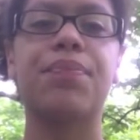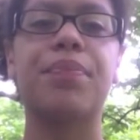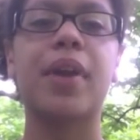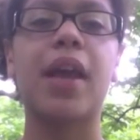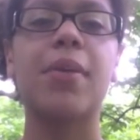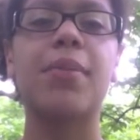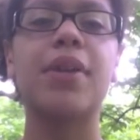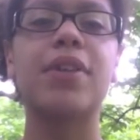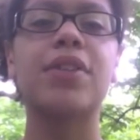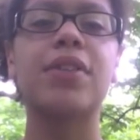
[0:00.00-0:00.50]
I
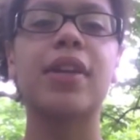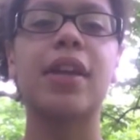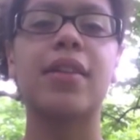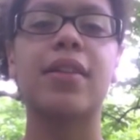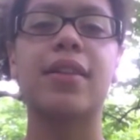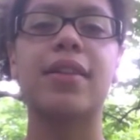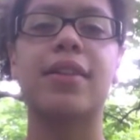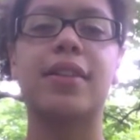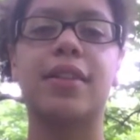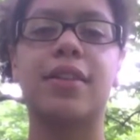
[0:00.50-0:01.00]
mentioned
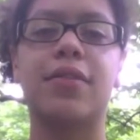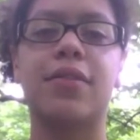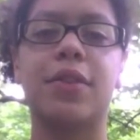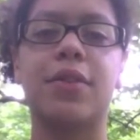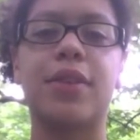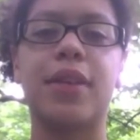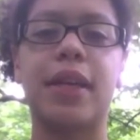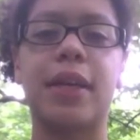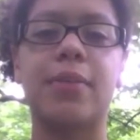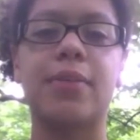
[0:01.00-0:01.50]
dilatancy a few
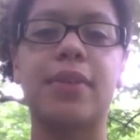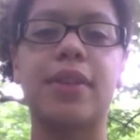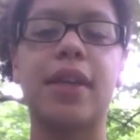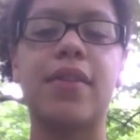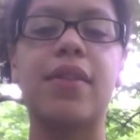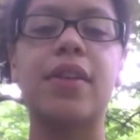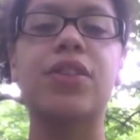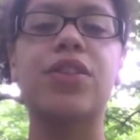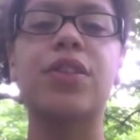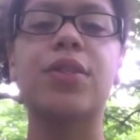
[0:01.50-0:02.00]
times, and
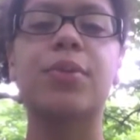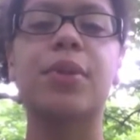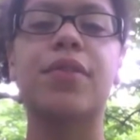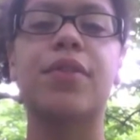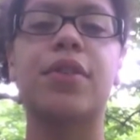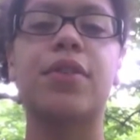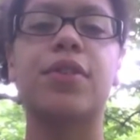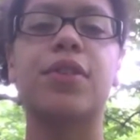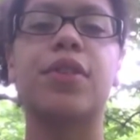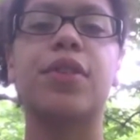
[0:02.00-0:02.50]
this just
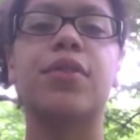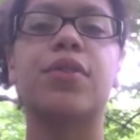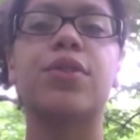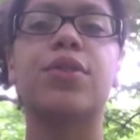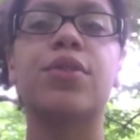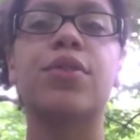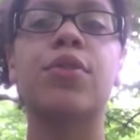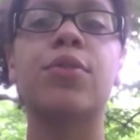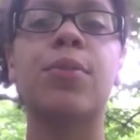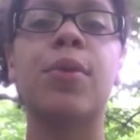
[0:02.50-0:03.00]
refers to the
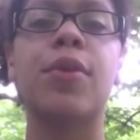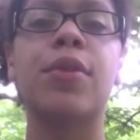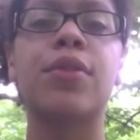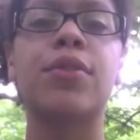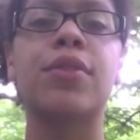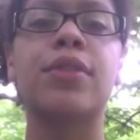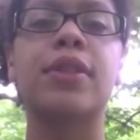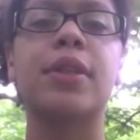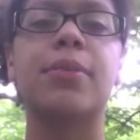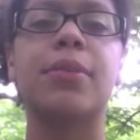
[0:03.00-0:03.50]
soil
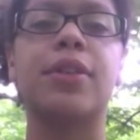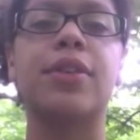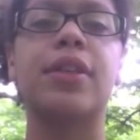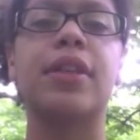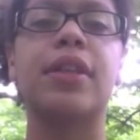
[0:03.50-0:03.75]
particle's ability